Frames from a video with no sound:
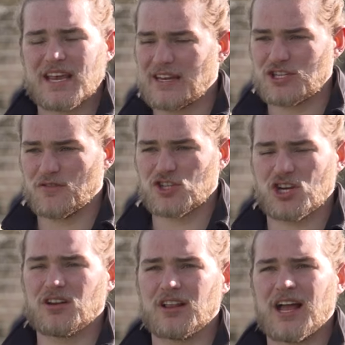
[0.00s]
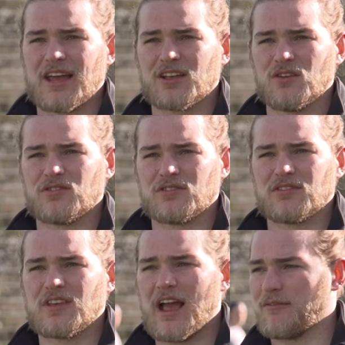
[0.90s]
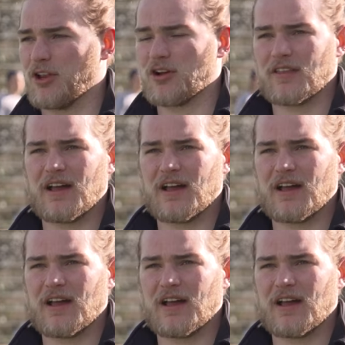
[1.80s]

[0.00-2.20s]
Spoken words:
send each other journal articles and say, have a look at